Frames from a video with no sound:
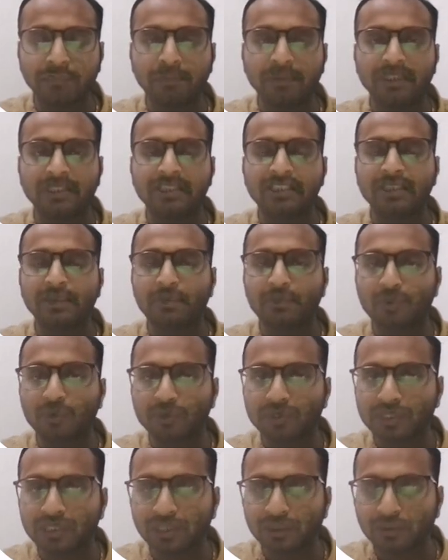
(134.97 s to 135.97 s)
but
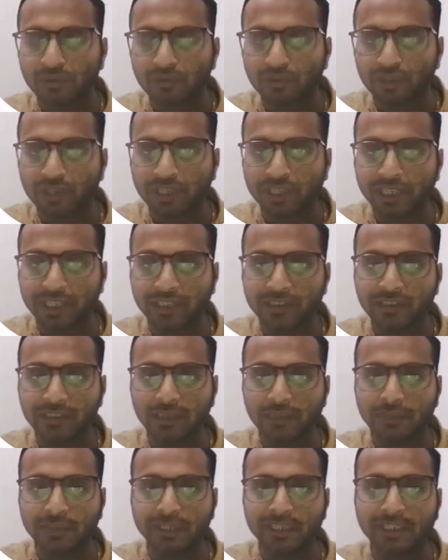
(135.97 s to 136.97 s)
suppose if we need
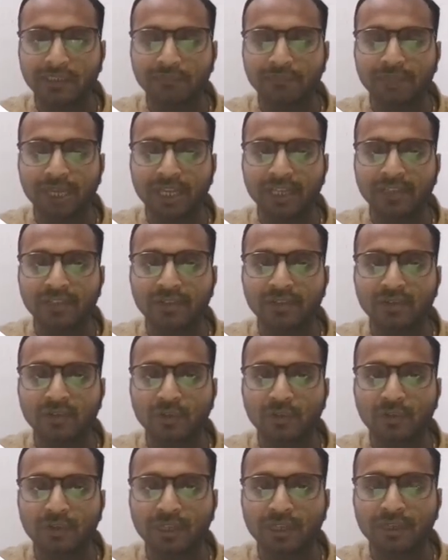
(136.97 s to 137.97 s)
the product price to
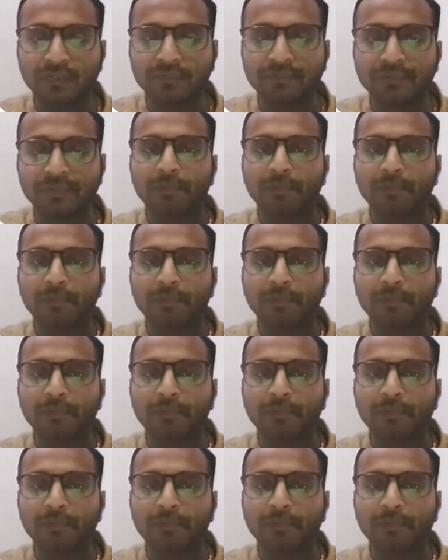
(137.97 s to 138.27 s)
be